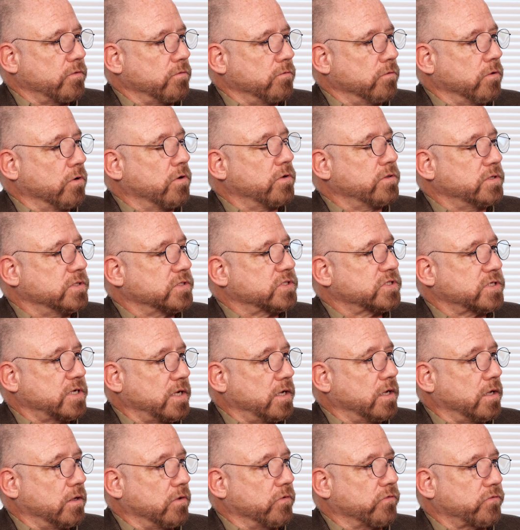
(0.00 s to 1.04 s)
learn the
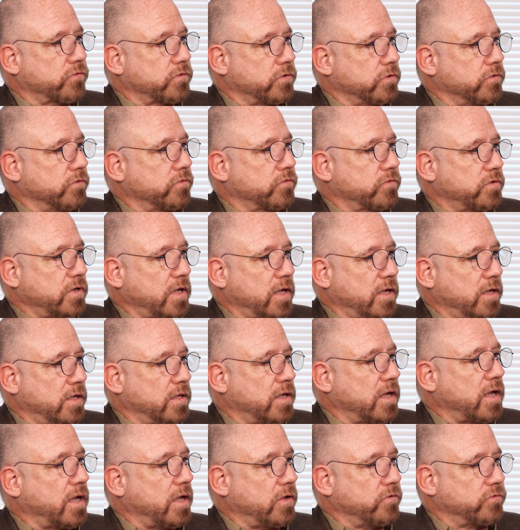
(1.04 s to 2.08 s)
skills to stay
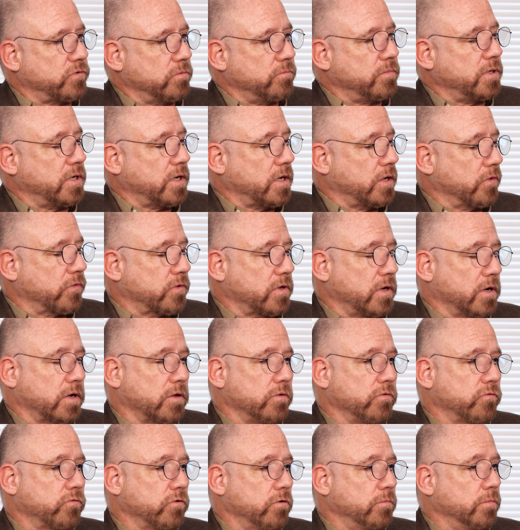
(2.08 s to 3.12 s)
engaged and be a healthcare
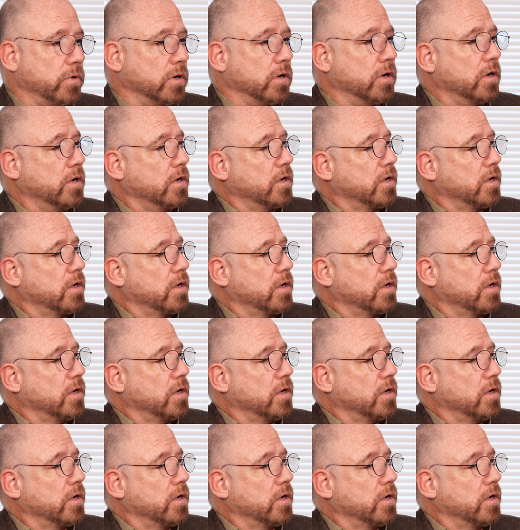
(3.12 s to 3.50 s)
consumer.